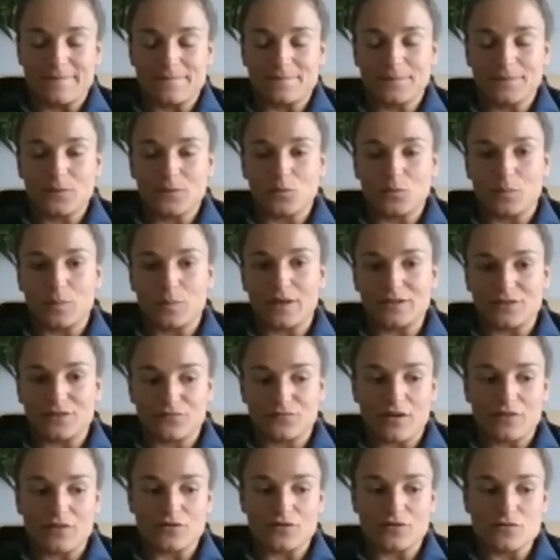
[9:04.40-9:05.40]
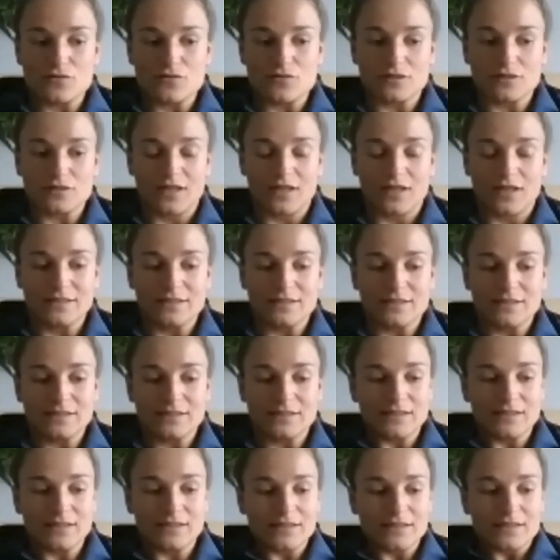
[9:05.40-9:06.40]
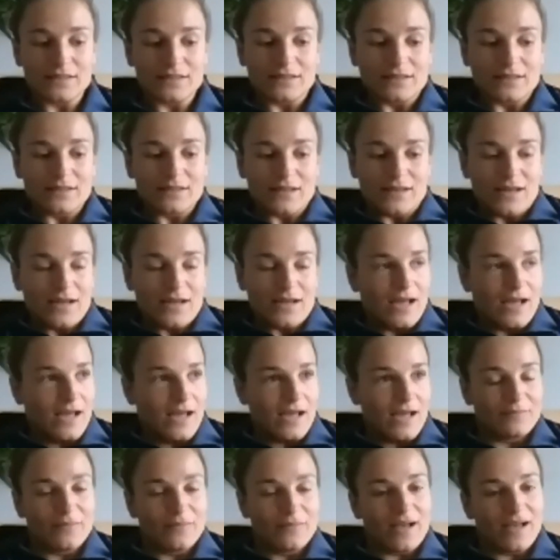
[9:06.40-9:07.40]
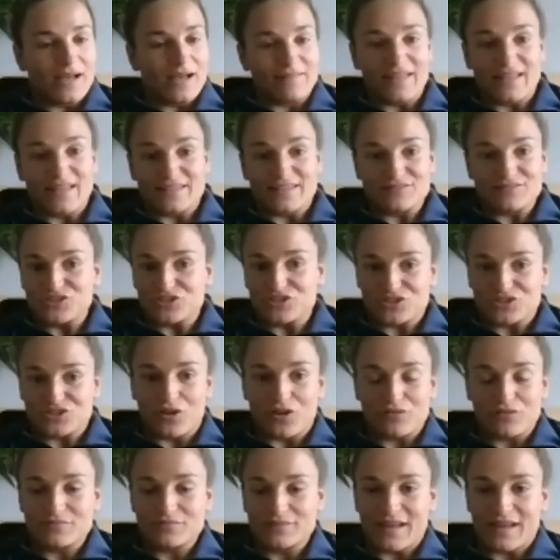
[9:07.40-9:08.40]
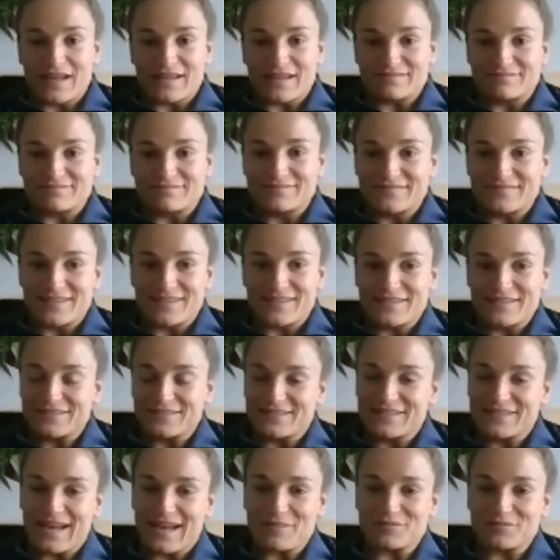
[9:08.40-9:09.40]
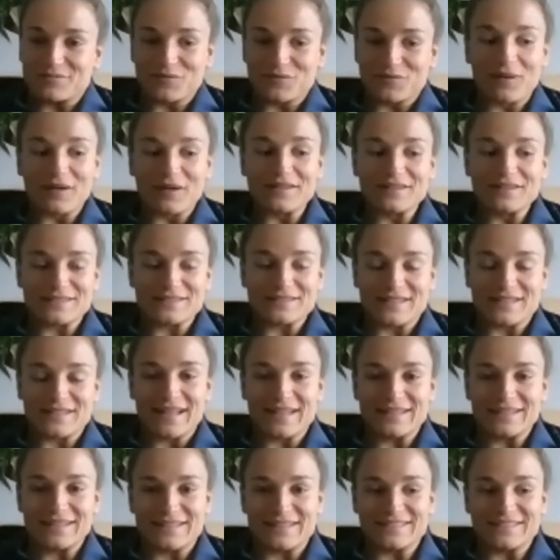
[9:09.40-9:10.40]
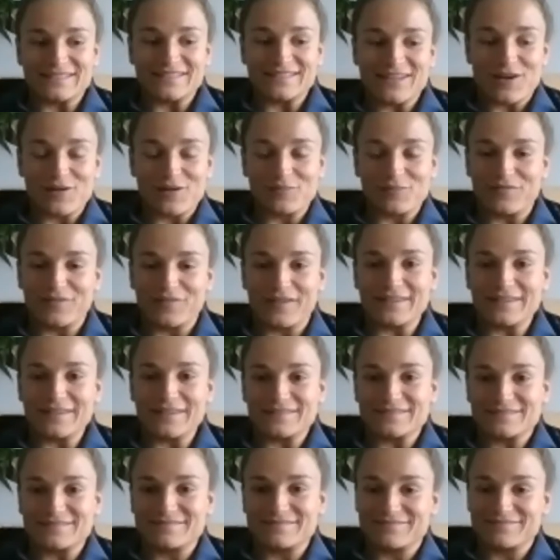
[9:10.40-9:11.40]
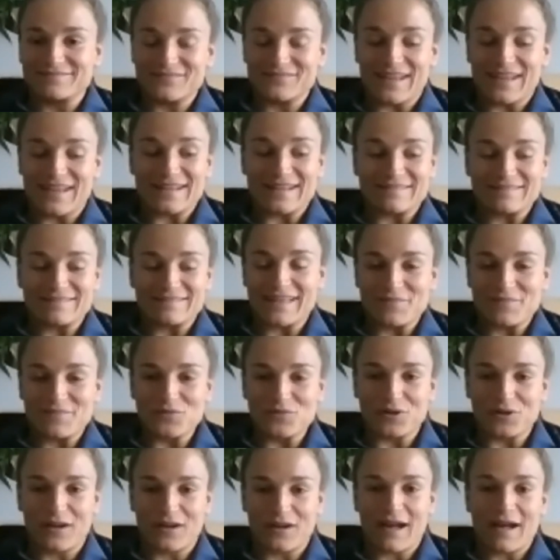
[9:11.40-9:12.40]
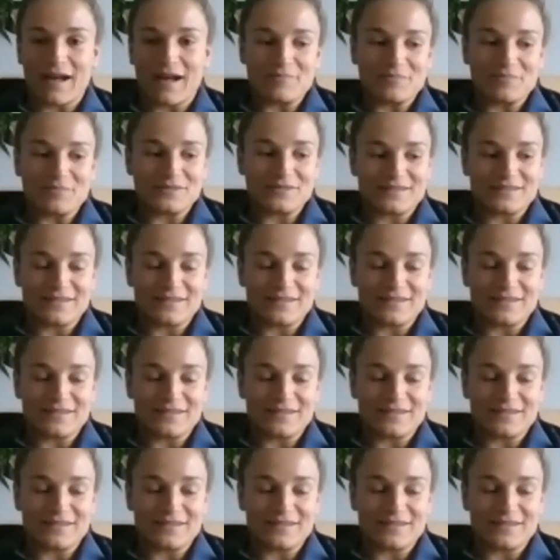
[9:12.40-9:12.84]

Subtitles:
We played the Red Roses. And then just got, caps for Wales then, and hopefully, get more caps.